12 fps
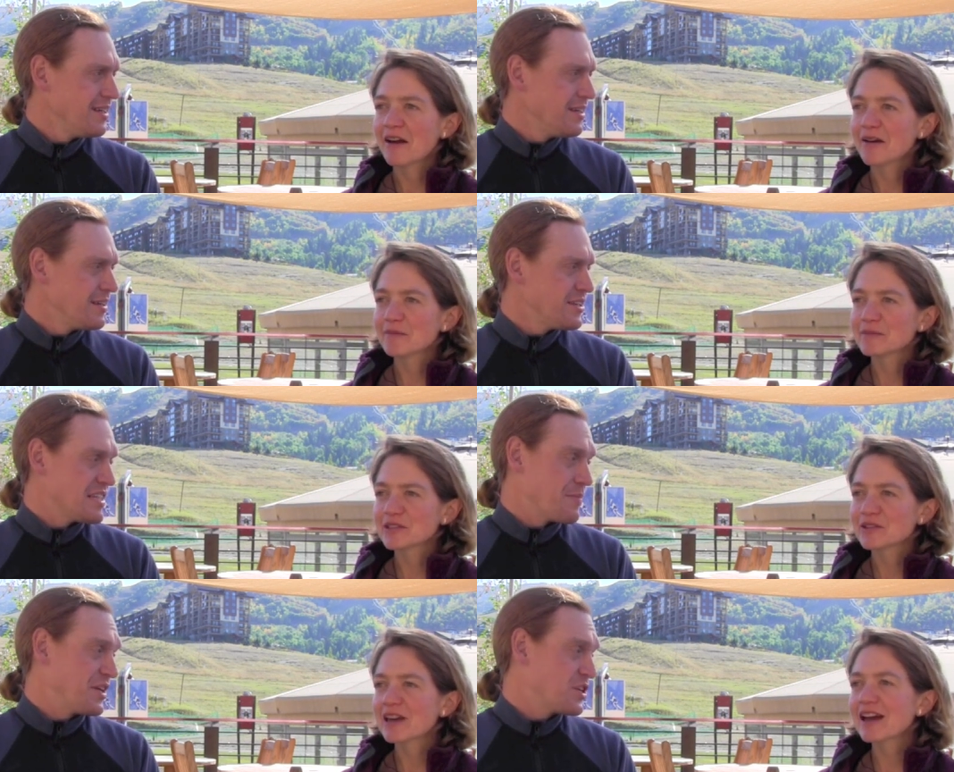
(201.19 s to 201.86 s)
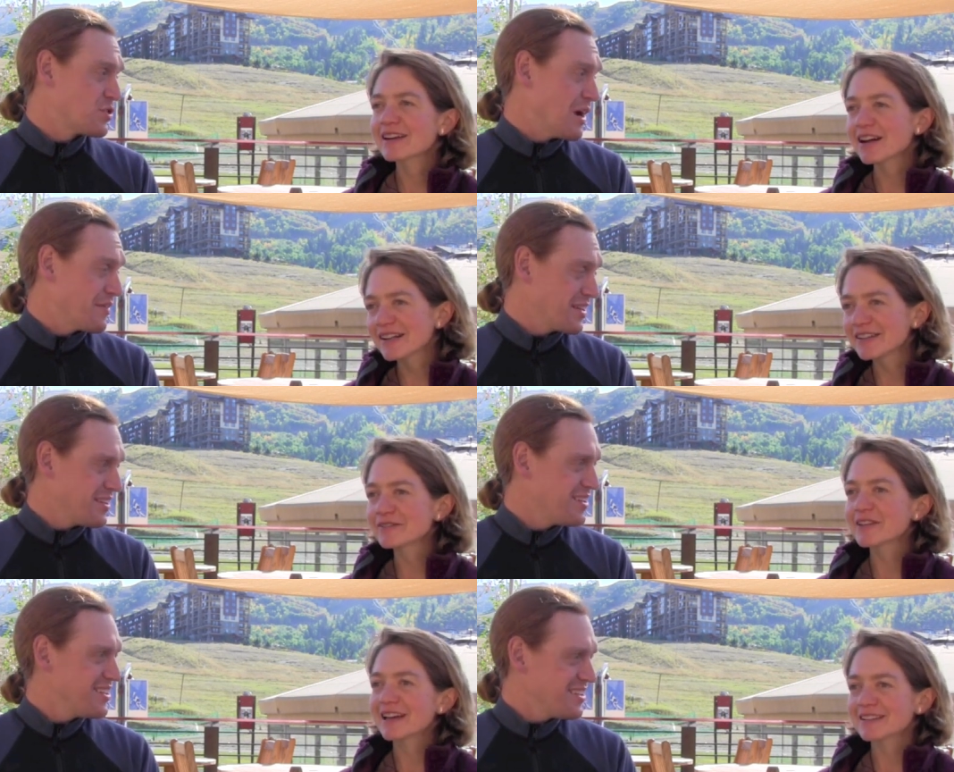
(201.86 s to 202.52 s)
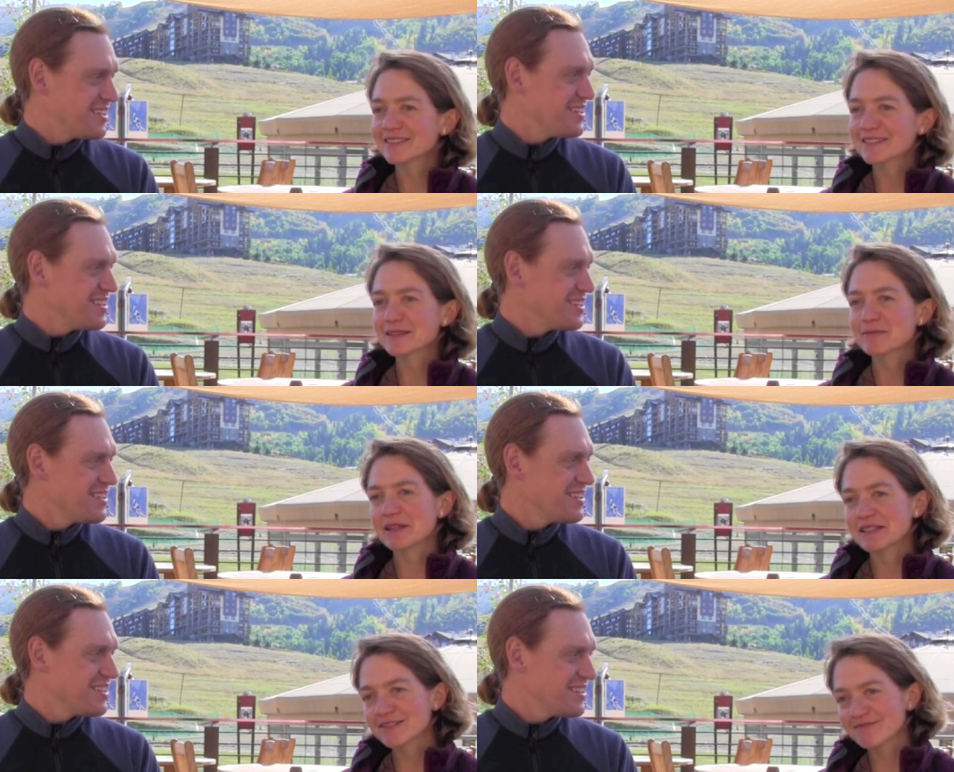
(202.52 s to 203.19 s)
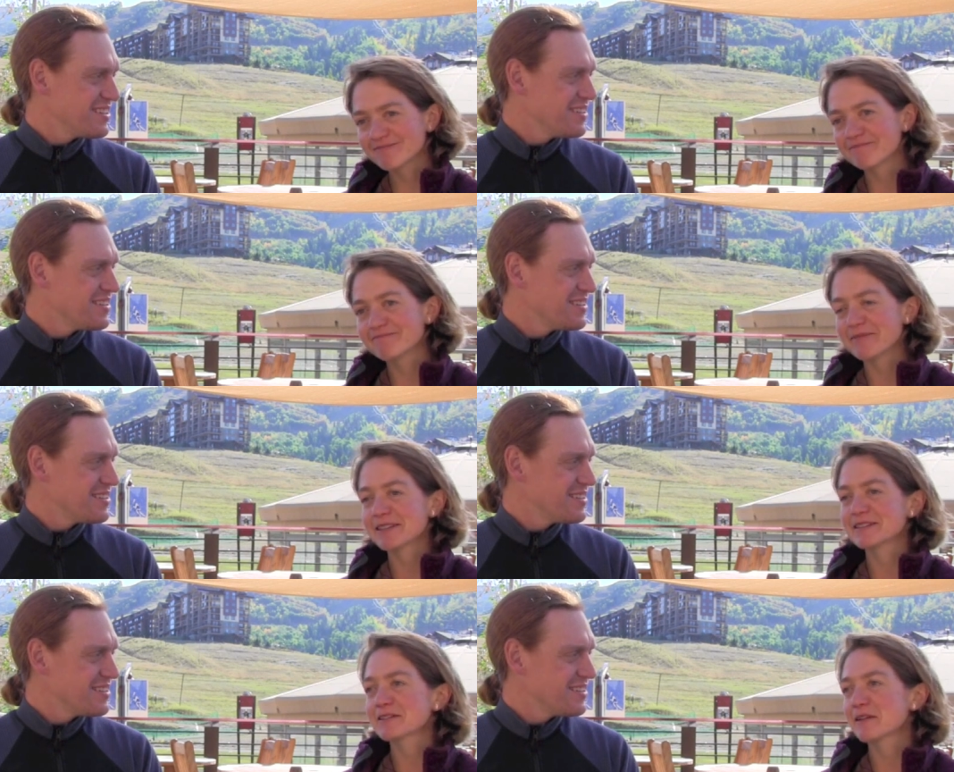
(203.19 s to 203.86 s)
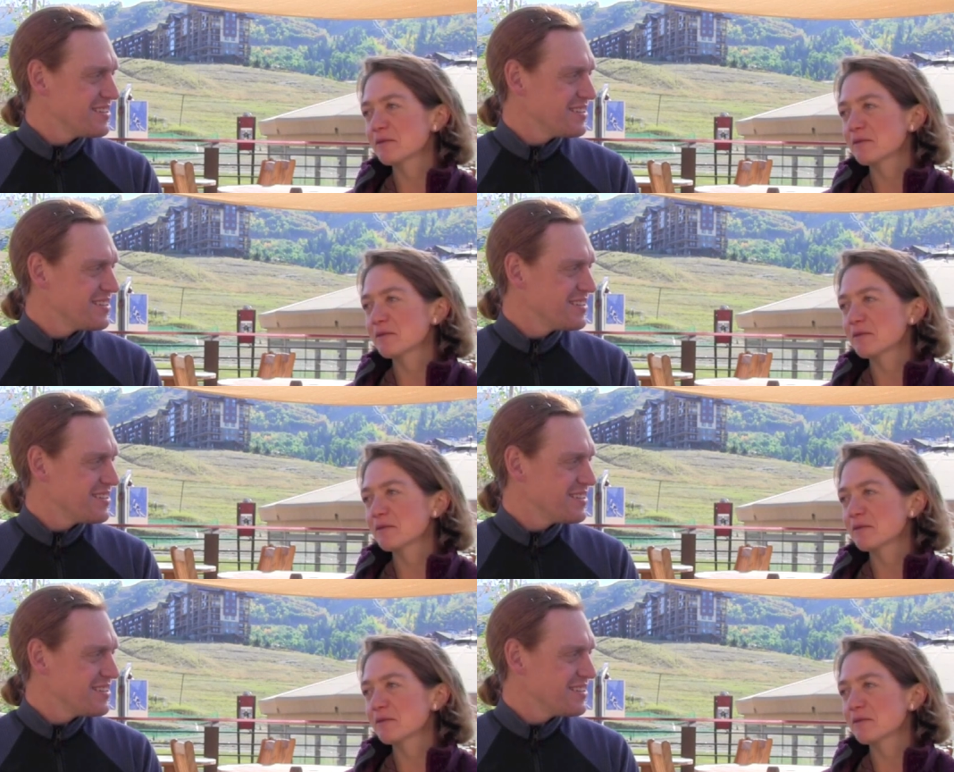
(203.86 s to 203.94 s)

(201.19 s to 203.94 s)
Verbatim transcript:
Speaker 1: Um, Does so that mean that kind of gets a bit messed